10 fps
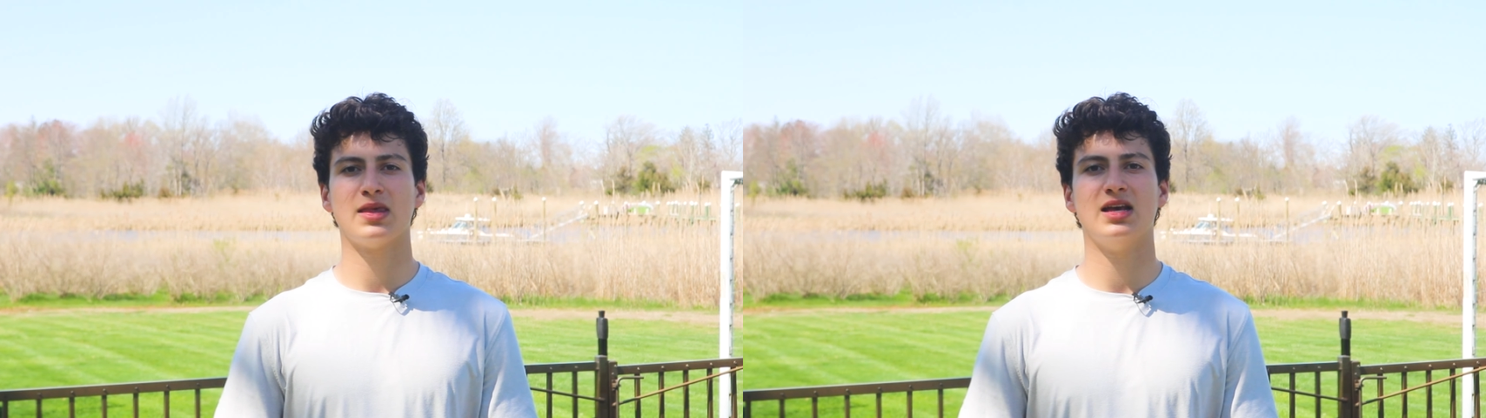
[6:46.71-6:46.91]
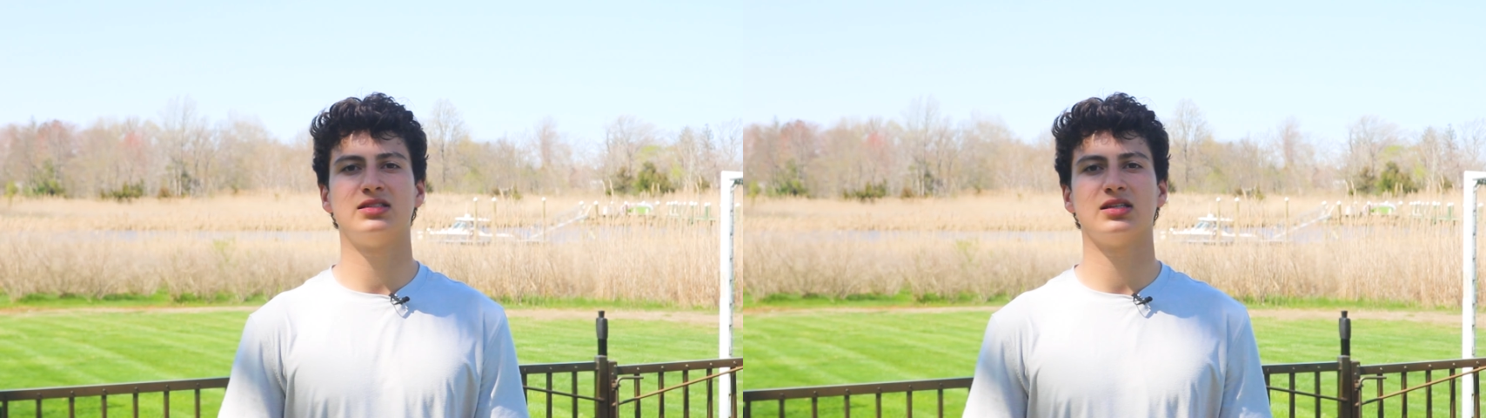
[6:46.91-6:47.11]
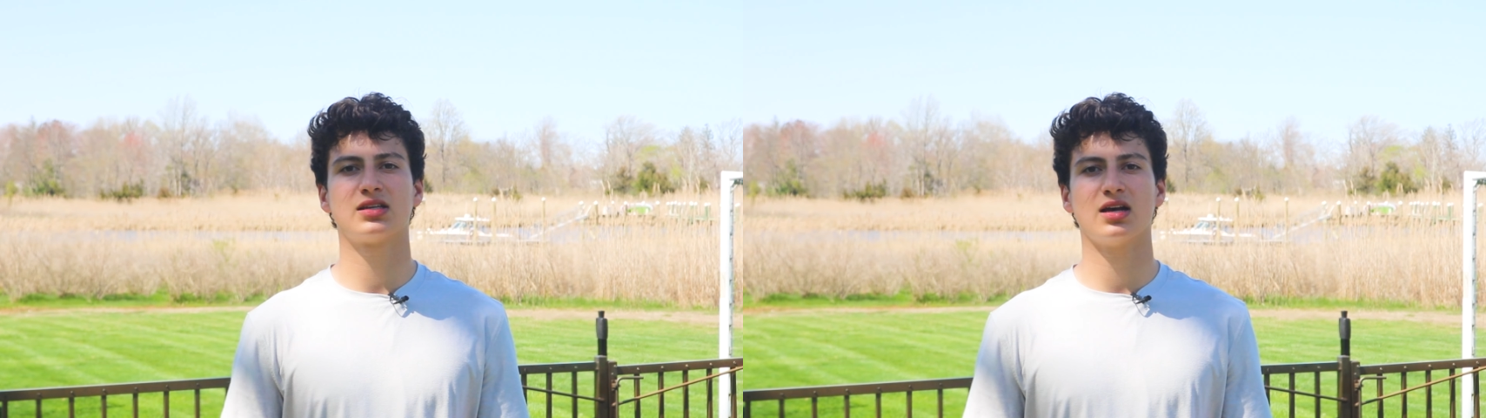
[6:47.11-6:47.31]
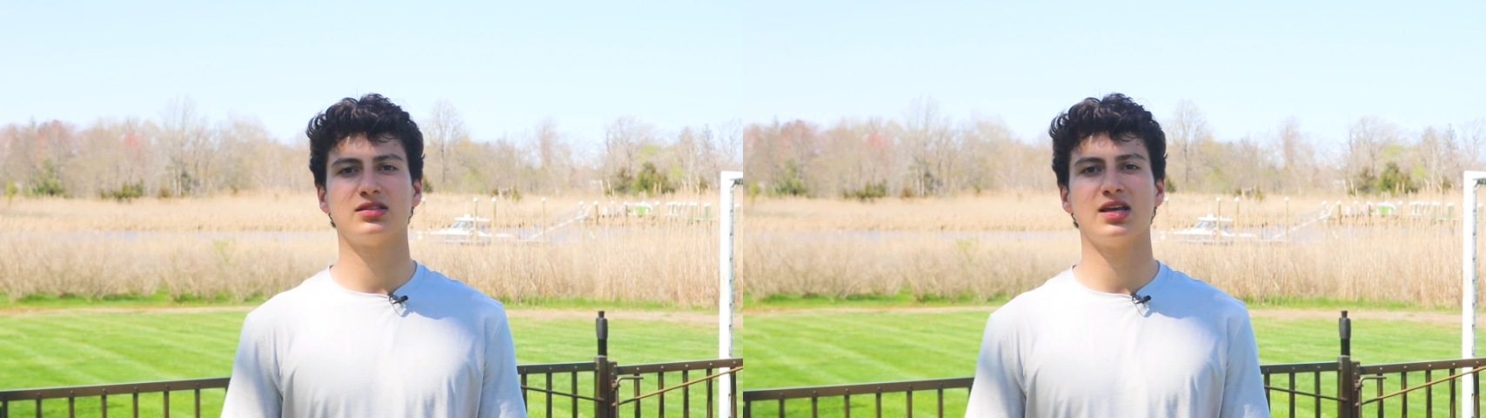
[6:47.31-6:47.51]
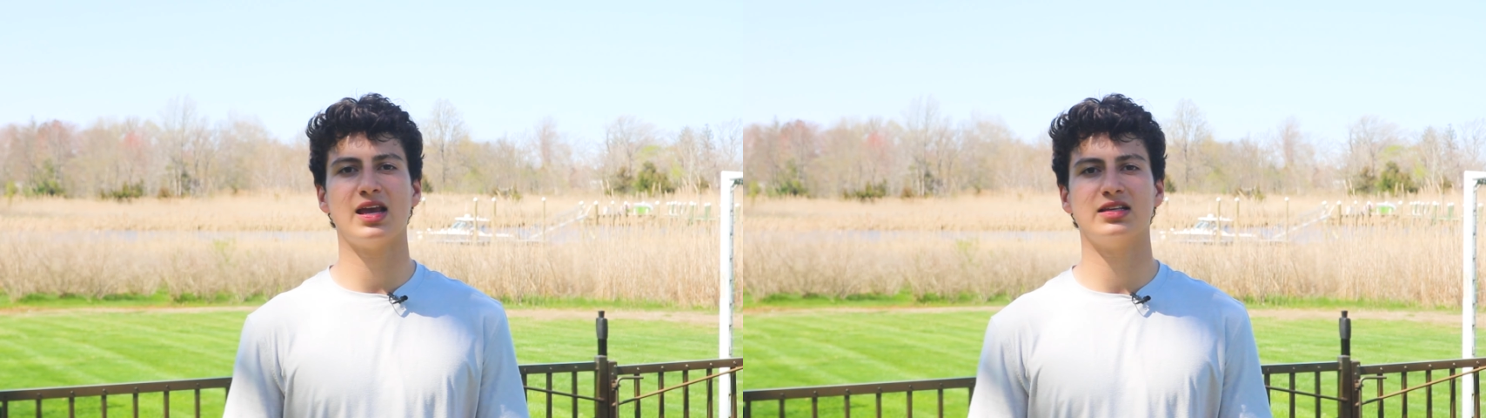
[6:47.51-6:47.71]
is
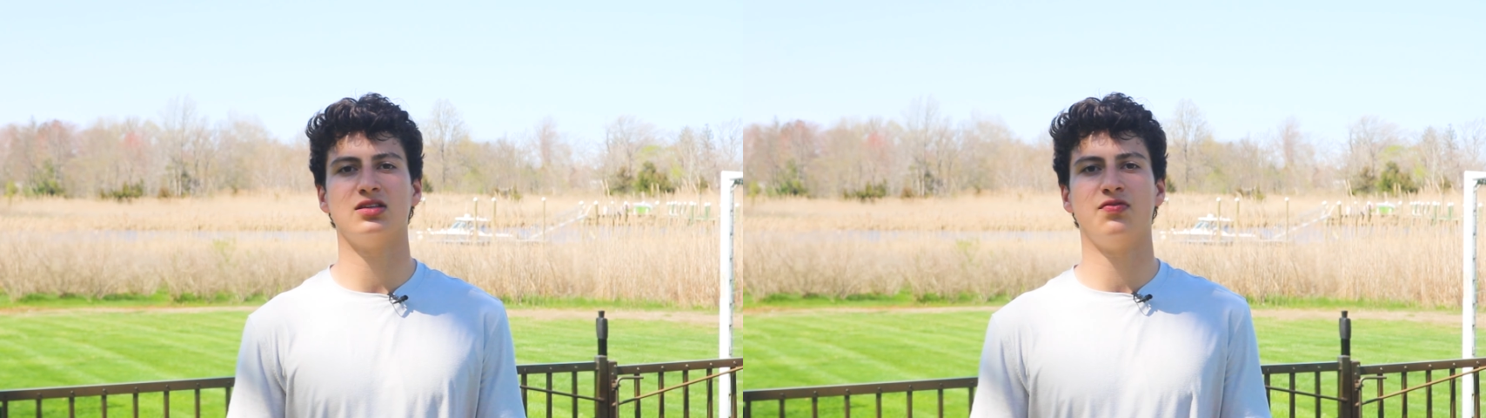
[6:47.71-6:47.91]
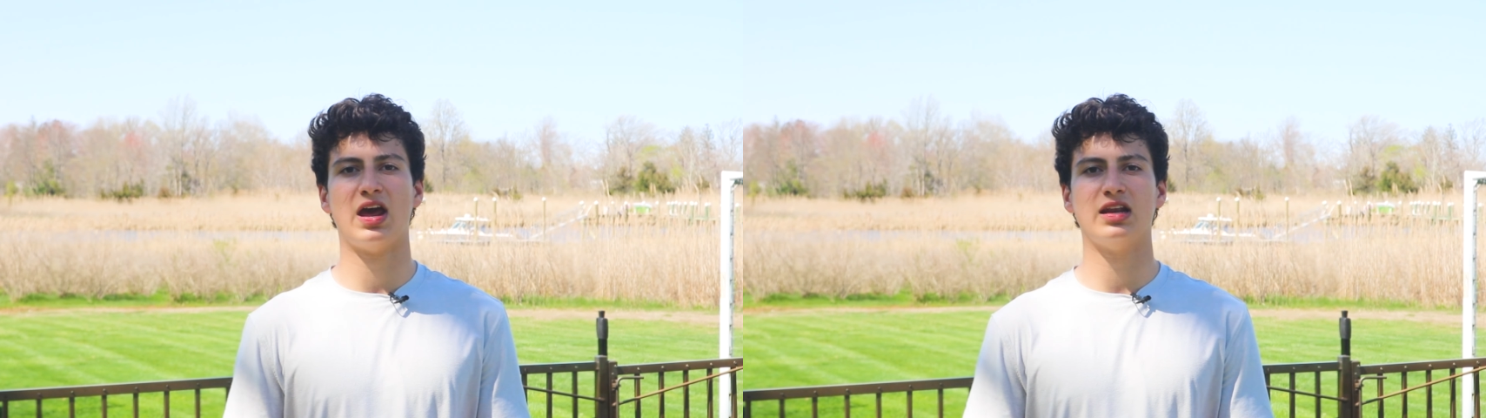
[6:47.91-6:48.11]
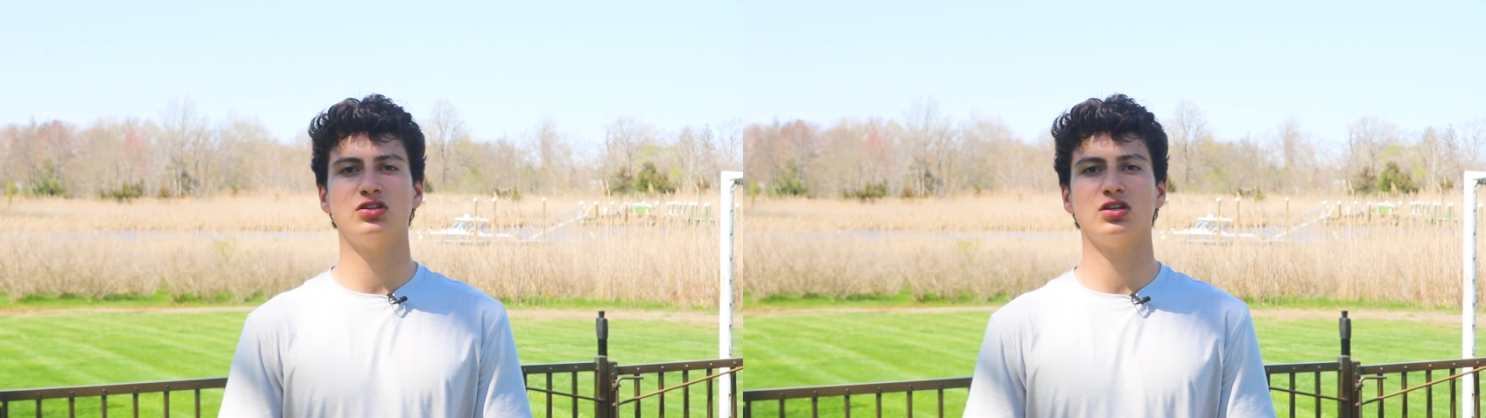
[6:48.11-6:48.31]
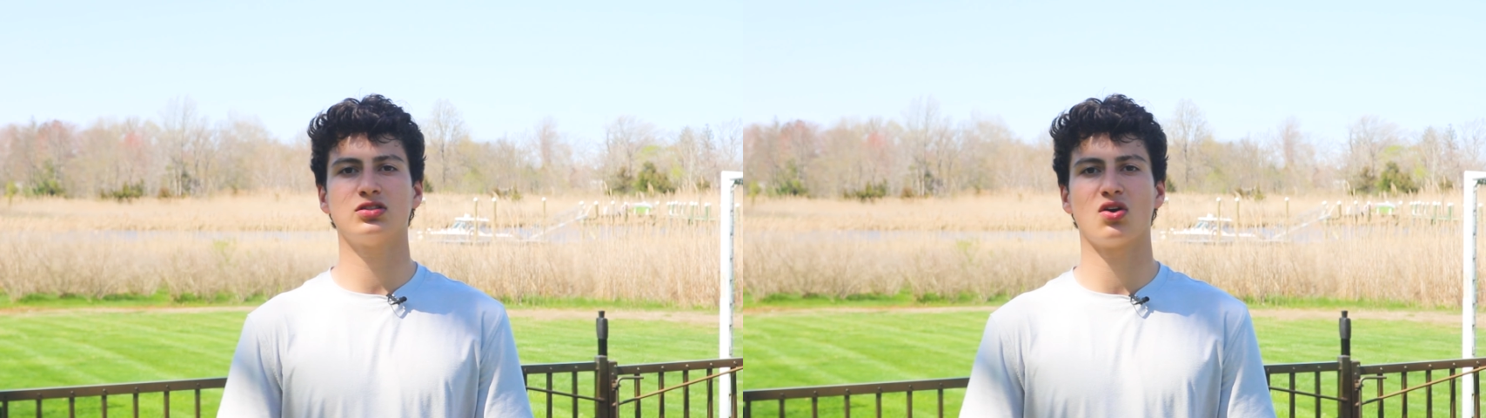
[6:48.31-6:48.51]
discussing its advantages